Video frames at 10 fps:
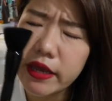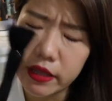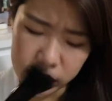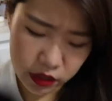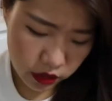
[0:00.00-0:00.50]

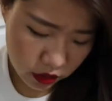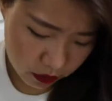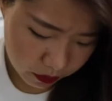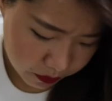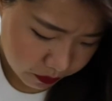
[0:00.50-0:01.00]
I think,
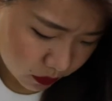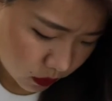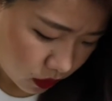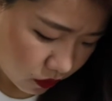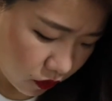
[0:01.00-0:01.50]

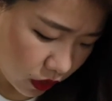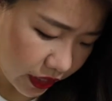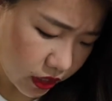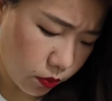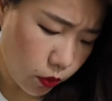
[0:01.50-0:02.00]
for
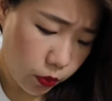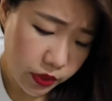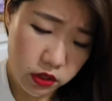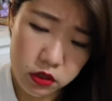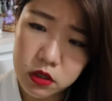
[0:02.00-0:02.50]
at the
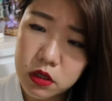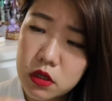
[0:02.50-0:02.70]
moment.